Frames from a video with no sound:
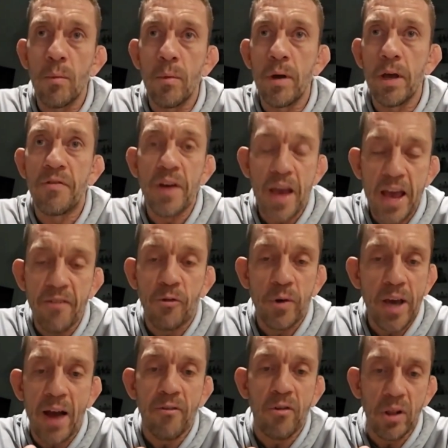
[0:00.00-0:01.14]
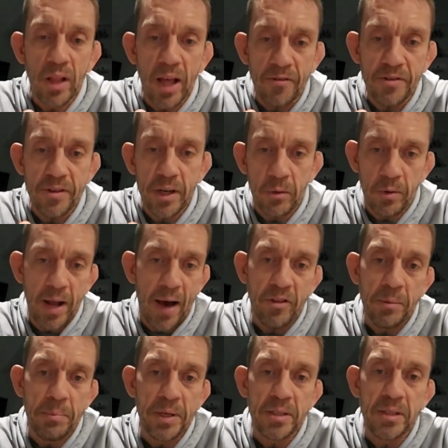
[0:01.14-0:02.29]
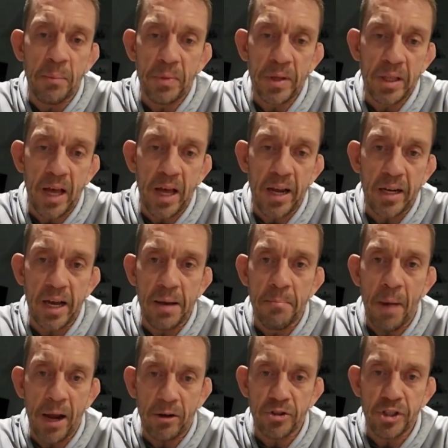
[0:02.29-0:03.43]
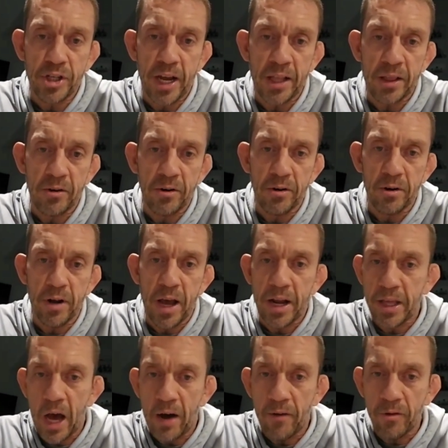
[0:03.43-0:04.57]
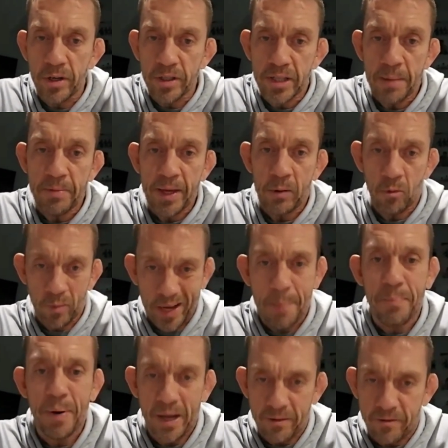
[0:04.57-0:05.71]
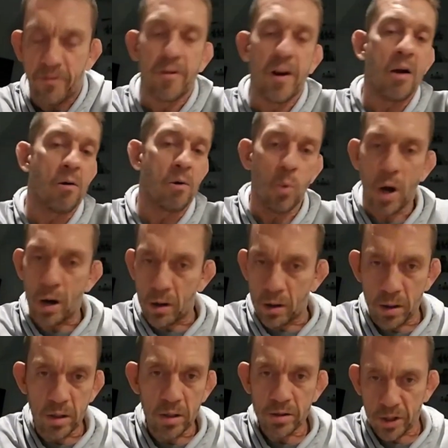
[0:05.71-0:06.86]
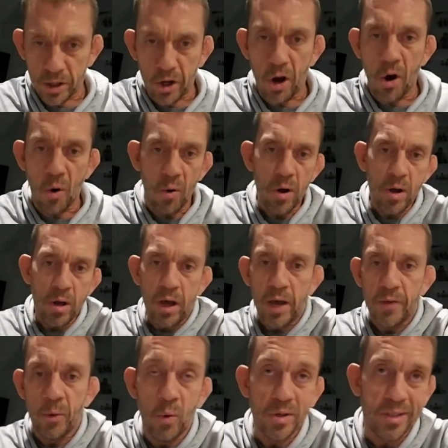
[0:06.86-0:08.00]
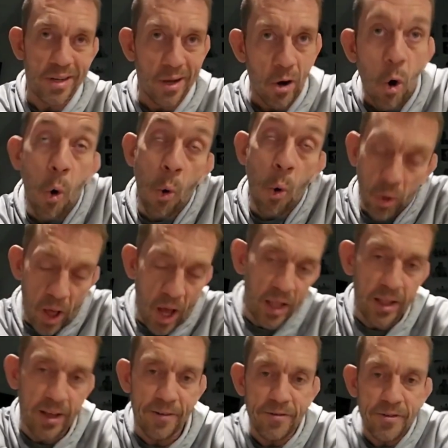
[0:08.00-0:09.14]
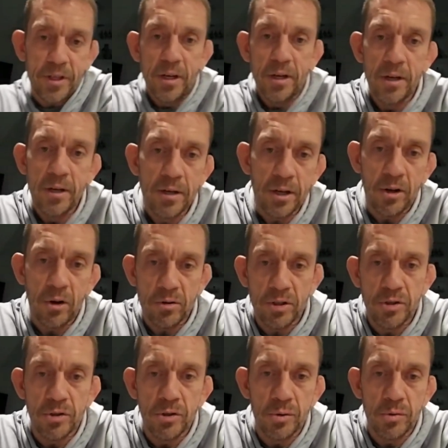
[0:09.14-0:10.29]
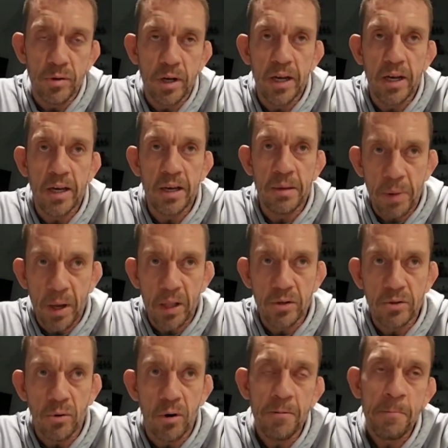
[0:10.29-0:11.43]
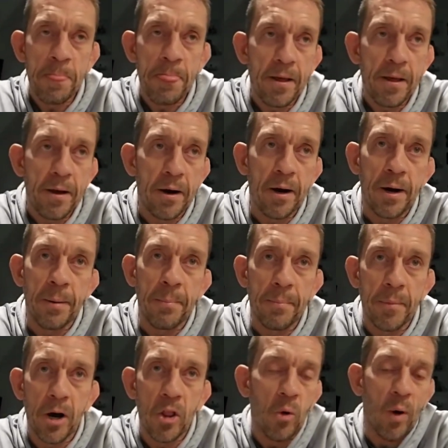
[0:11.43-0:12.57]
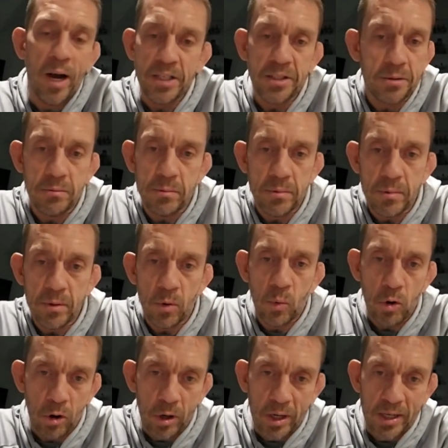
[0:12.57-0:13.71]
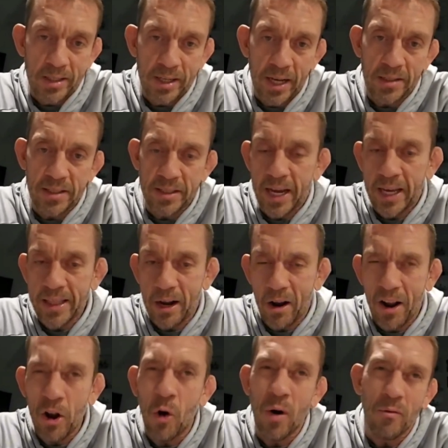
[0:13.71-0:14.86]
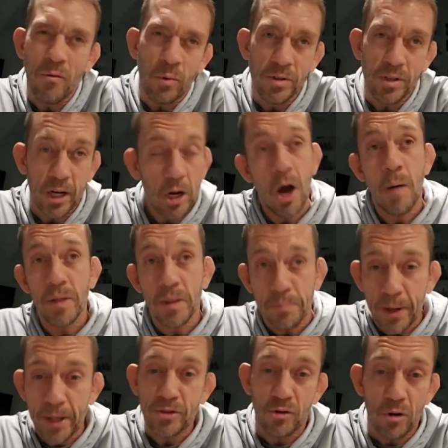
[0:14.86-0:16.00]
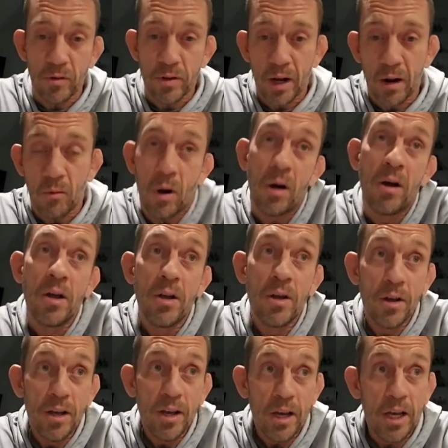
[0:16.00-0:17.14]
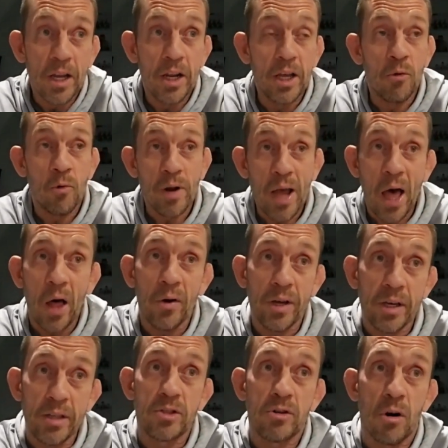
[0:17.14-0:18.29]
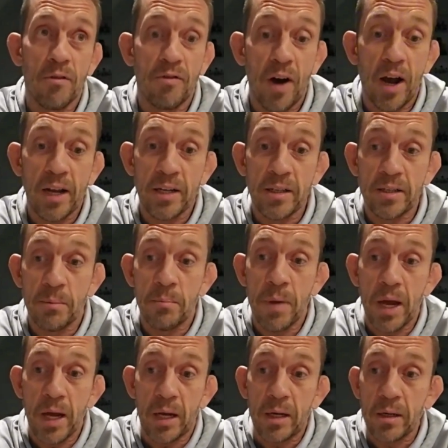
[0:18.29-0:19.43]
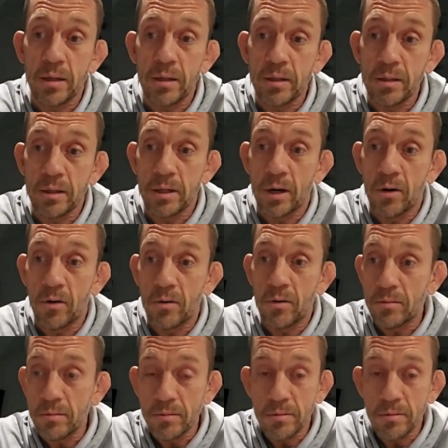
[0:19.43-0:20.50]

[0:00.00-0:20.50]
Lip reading: if we ever left, it would have to be something like a Michael Chandler, Eddie Alvarez type thing, where we got paid very well to go, and there wasn't a whole lot left, to do in Bellator. Otherwise, we're content staying there. I know everyone's like, "Oh, but the best are over there." Well, in reality, he started fighting to make, $1